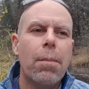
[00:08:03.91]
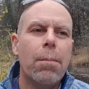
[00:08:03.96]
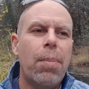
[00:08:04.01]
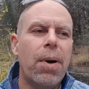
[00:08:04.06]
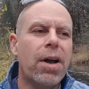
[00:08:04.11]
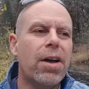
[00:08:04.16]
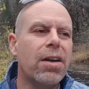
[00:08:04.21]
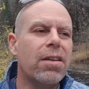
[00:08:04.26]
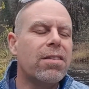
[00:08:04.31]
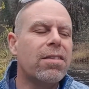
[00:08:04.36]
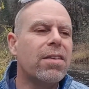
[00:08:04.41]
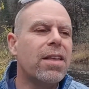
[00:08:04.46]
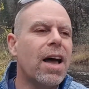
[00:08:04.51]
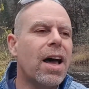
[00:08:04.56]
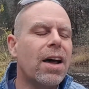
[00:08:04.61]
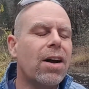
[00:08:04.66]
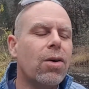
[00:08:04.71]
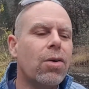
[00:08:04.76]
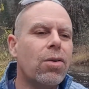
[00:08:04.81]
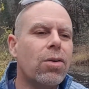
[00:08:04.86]
Because
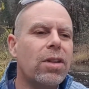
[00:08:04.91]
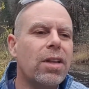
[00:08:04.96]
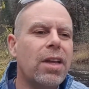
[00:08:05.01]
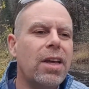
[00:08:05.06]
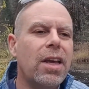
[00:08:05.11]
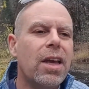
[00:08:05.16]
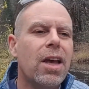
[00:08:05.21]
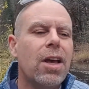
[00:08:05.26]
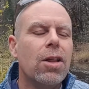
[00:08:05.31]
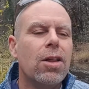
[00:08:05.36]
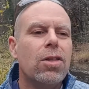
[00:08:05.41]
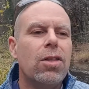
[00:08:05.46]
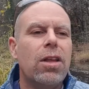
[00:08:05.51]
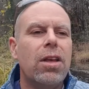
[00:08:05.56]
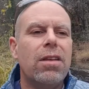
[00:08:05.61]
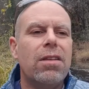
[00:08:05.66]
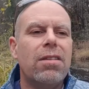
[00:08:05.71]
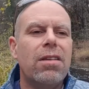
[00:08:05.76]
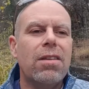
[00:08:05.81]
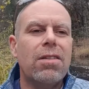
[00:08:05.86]
not only
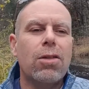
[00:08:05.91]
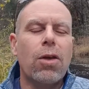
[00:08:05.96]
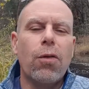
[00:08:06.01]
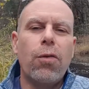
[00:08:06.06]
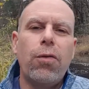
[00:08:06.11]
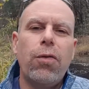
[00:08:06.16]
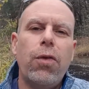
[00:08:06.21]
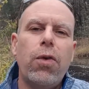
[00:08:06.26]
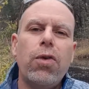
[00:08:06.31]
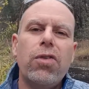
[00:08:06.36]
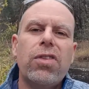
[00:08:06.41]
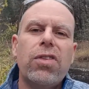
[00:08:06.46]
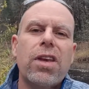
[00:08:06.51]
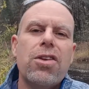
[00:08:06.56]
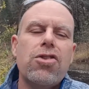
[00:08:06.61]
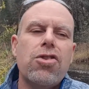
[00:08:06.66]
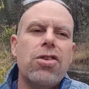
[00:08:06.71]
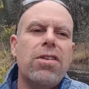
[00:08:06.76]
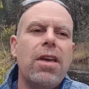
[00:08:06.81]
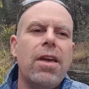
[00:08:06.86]
is it the foods
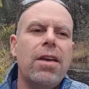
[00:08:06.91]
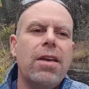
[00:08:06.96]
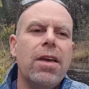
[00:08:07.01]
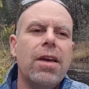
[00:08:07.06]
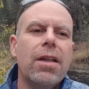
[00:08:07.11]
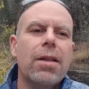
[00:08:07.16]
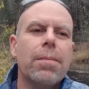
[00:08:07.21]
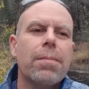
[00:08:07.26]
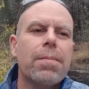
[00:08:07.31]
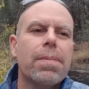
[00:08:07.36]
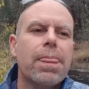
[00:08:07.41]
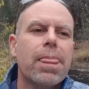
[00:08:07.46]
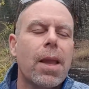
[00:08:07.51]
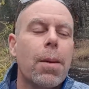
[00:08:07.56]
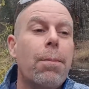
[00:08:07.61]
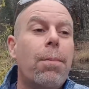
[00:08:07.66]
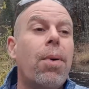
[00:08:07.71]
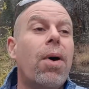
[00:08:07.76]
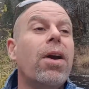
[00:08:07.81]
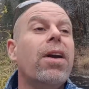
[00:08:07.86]
that you take in,
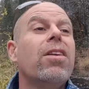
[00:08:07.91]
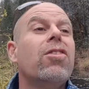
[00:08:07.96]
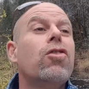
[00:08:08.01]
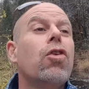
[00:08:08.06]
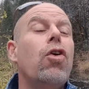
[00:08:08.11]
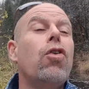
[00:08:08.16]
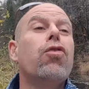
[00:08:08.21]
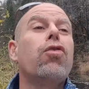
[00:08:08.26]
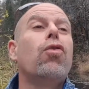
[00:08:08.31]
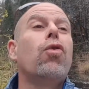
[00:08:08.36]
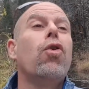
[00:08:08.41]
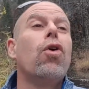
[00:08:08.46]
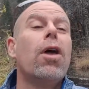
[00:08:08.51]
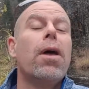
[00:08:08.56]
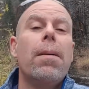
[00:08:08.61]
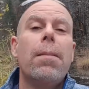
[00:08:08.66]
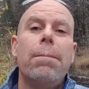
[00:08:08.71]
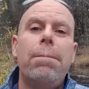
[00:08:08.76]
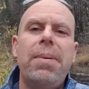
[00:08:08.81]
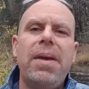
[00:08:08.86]
but it's also
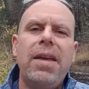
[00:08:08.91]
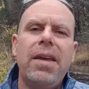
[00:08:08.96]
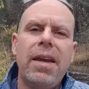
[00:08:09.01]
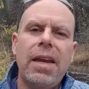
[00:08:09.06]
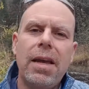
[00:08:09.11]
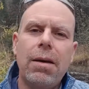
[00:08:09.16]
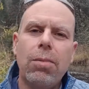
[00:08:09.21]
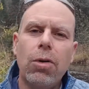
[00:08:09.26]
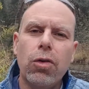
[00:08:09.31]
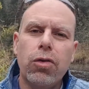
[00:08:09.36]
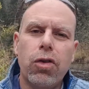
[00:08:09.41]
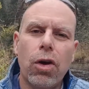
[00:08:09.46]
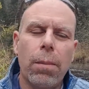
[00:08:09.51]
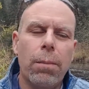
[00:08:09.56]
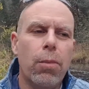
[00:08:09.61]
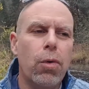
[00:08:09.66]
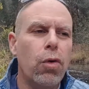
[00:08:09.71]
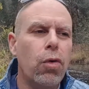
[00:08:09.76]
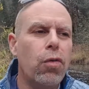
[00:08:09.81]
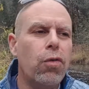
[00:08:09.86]
being able to
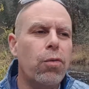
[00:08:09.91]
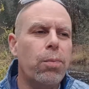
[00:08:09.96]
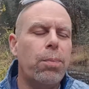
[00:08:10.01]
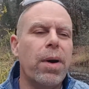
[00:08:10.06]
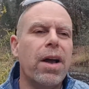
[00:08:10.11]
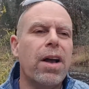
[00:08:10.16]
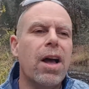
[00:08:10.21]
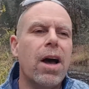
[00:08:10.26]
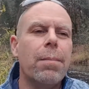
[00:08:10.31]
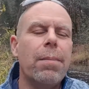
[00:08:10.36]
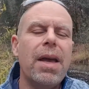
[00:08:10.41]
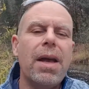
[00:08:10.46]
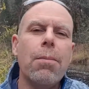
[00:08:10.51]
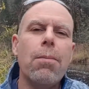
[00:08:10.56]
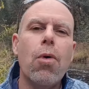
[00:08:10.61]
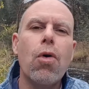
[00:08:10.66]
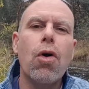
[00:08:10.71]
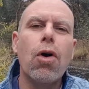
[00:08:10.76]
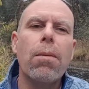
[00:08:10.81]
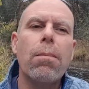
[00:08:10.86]
move. Becoming
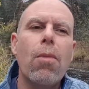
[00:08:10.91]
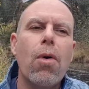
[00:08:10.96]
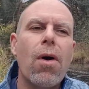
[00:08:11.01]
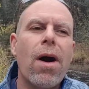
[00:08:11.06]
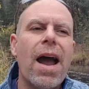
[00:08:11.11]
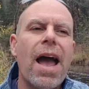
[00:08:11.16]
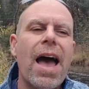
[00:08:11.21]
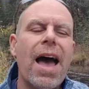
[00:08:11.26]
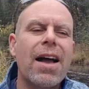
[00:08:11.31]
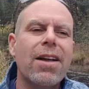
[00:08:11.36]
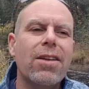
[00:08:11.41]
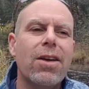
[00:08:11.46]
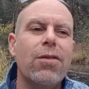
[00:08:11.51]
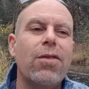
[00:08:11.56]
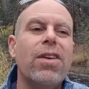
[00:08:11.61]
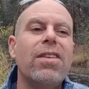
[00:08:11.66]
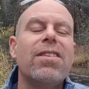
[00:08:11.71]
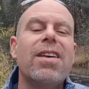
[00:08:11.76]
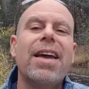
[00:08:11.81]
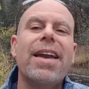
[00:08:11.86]
more and more active
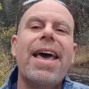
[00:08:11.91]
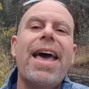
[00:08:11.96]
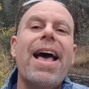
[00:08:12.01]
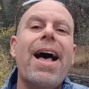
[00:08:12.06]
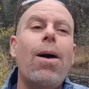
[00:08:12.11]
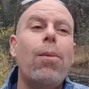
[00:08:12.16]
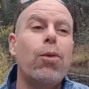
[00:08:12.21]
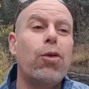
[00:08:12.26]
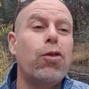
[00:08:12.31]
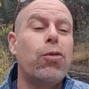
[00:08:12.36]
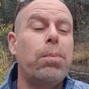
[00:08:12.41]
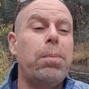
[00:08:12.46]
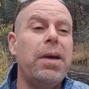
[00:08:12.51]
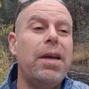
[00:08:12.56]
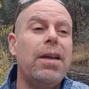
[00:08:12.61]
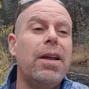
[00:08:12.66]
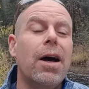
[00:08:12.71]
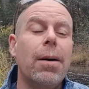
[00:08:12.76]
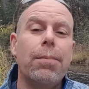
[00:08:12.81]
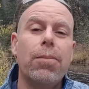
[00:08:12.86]
is going to help
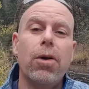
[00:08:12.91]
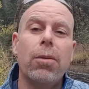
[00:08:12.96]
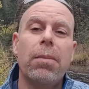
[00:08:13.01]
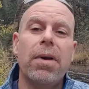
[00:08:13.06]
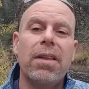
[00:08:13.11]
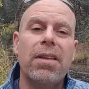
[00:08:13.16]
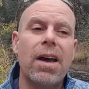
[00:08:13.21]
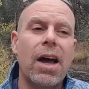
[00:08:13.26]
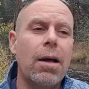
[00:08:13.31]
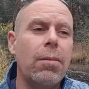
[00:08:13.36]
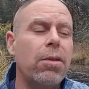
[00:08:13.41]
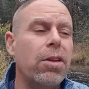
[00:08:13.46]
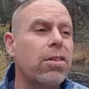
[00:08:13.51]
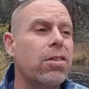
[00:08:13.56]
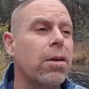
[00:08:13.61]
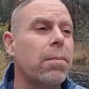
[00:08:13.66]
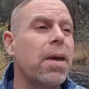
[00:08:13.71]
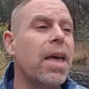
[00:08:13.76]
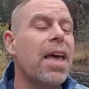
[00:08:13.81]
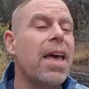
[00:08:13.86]
speed up your
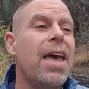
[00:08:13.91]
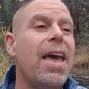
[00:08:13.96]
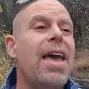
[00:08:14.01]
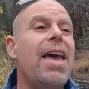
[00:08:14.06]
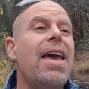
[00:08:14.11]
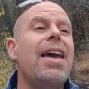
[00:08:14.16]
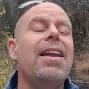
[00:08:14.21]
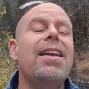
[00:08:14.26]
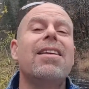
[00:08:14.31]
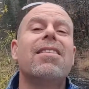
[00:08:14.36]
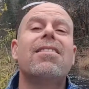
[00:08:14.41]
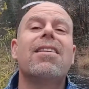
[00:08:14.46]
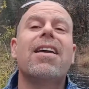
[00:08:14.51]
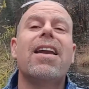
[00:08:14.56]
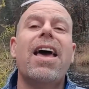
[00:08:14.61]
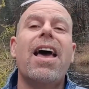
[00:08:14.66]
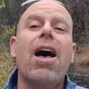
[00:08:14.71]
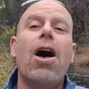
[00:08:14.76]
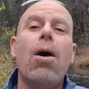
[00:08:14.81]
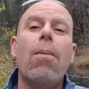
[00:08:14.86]
metabolism, and it's going
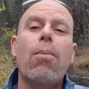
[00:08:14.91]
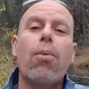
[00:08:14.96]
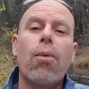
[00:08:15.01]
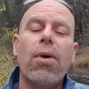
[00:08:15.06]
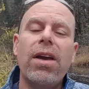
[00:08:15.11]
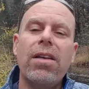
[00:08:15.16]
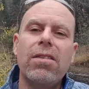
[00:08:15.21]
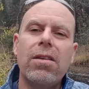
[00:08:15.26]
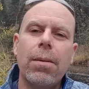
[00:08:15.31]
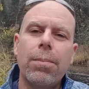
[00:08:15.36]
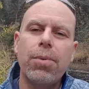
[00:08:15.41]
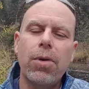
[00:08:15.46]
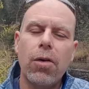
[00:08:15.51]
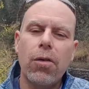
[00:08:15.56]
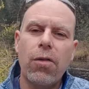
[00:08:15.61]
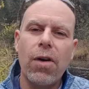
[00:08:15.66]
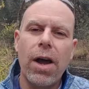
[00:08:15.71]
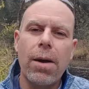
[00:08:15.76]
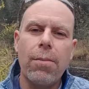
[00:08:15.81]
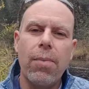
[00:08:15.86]
to help raise up your
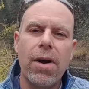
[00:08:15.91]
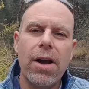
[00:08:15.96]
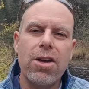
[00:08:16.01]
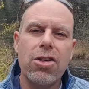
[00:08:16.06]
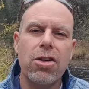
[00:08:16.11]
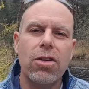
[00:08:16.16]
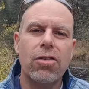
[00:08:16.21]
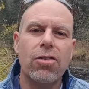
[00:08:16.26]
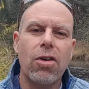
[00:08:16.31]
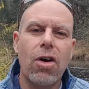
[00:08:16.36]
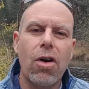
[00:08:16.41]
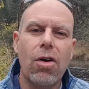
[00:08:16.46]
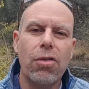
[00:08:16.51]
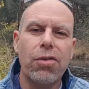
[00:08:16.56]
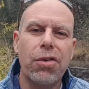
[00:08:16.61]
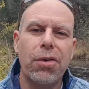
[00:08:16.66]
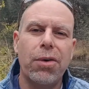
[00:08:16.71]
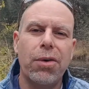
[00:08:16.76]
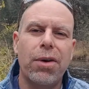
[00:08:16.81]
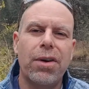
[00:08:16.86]
vibrations
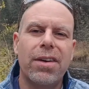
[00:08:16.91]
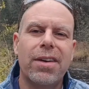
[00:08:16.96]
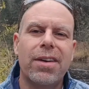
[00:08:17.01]
also.